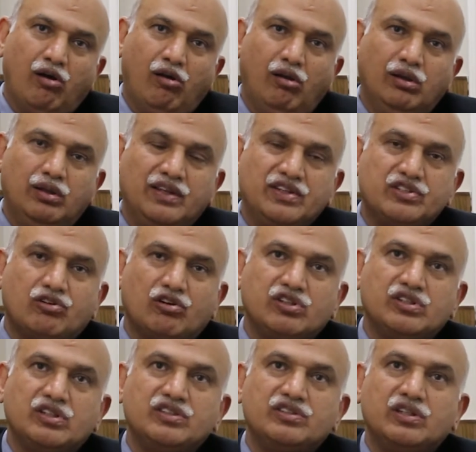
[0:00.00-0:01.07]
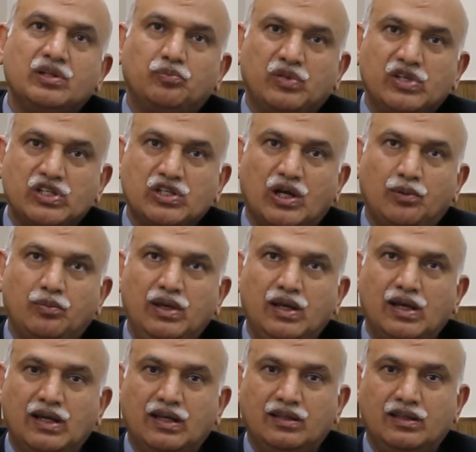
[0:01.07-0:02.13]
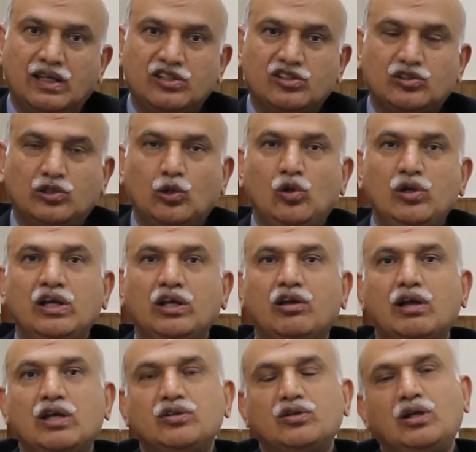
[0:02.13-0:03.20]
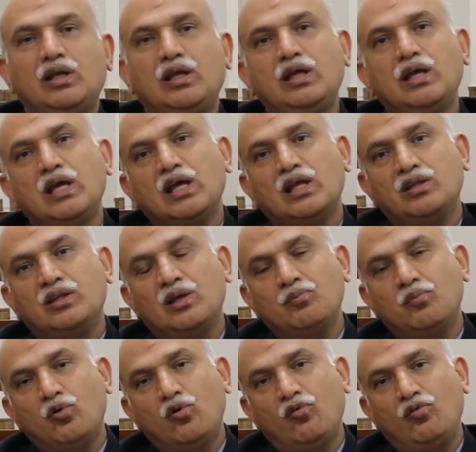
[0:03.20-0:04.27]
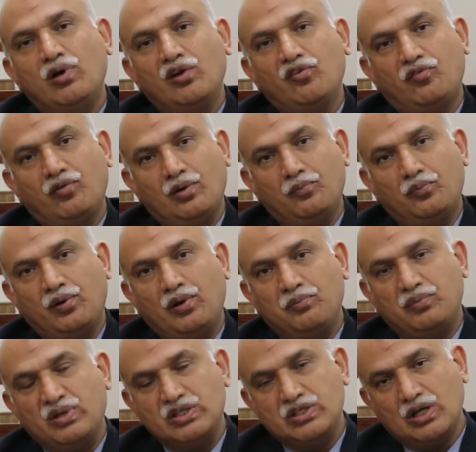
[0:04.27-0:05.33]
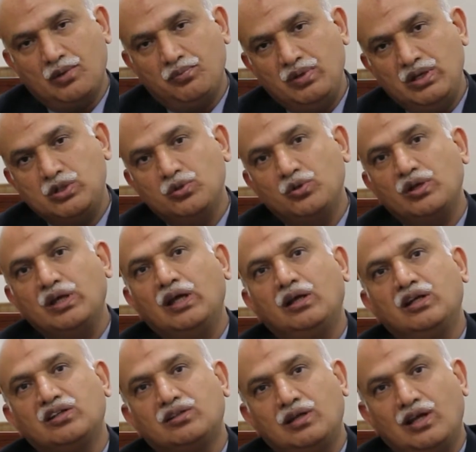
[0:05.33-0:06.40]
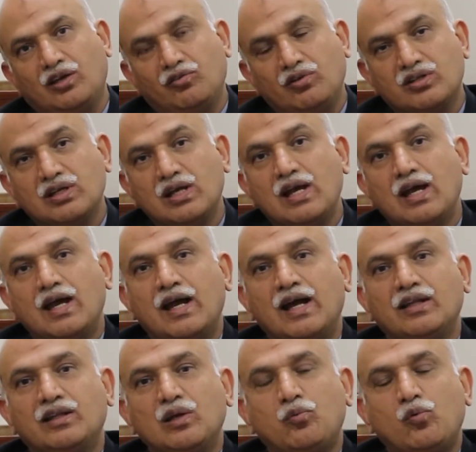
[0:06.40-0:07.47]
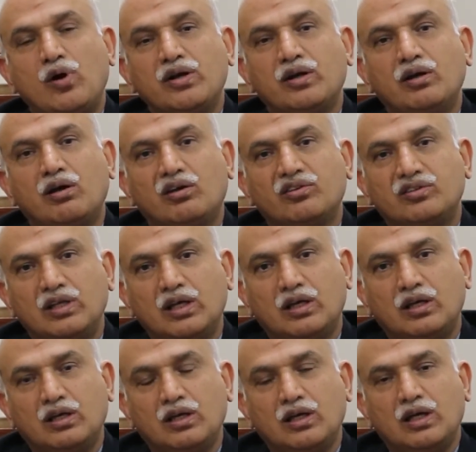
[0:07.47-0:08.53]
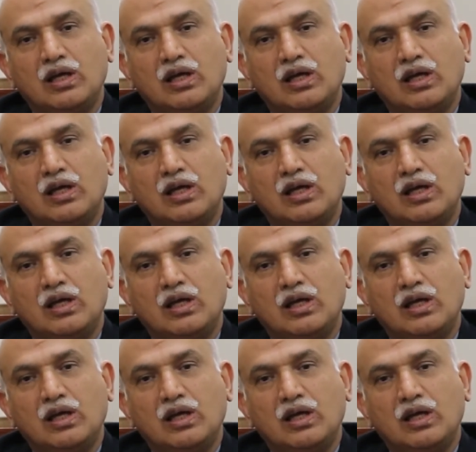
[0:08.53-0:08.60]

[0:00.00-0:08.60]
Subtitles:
all the instructions in Punjabi, and then slowly and gradually they moved on from Punjabi to English language, and they appointed Sikh